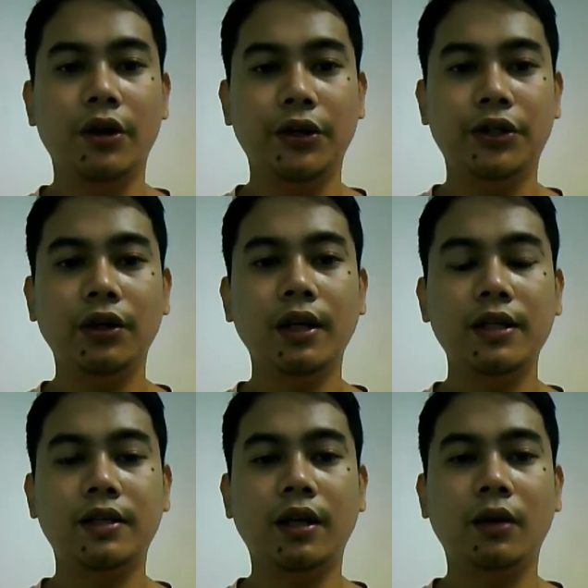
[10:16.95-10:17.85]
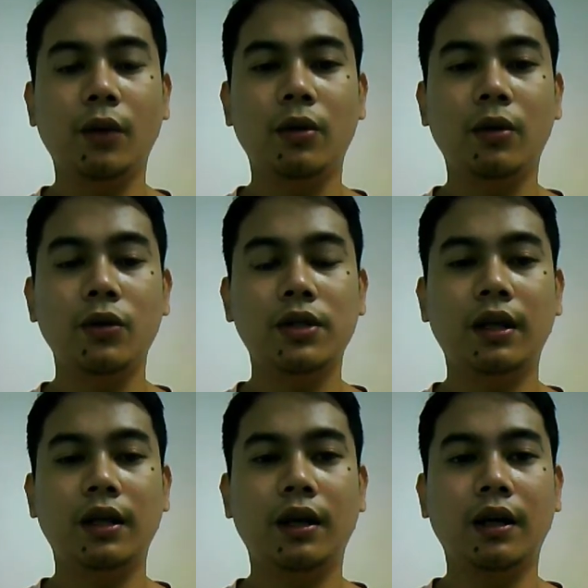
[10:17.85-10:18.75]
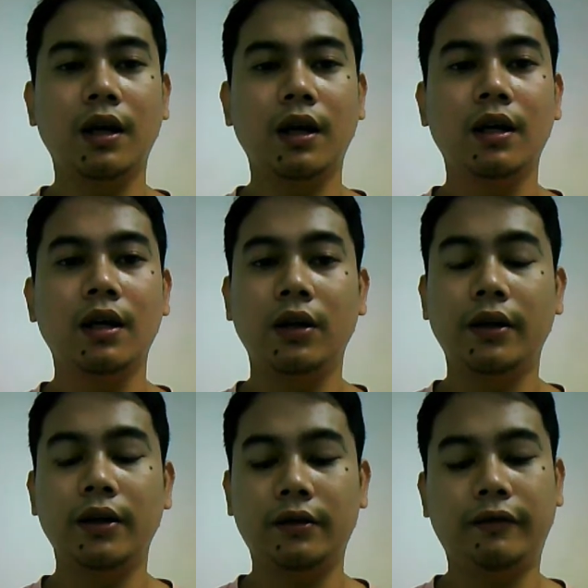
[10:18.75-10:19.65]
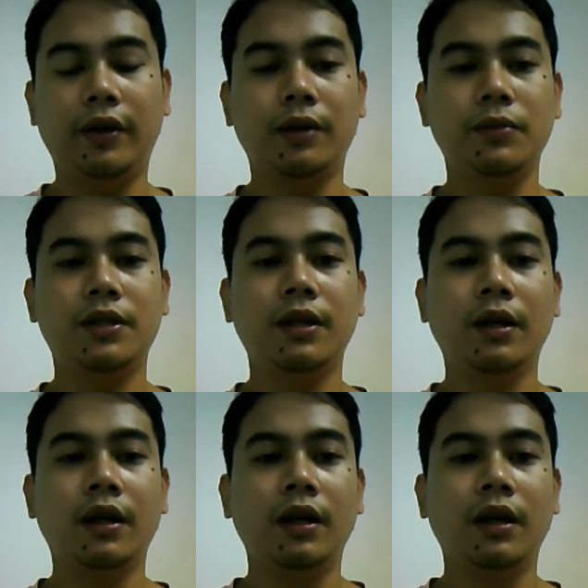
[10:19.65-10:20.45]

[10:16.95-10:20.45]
or shall I say web hosting in a large firms.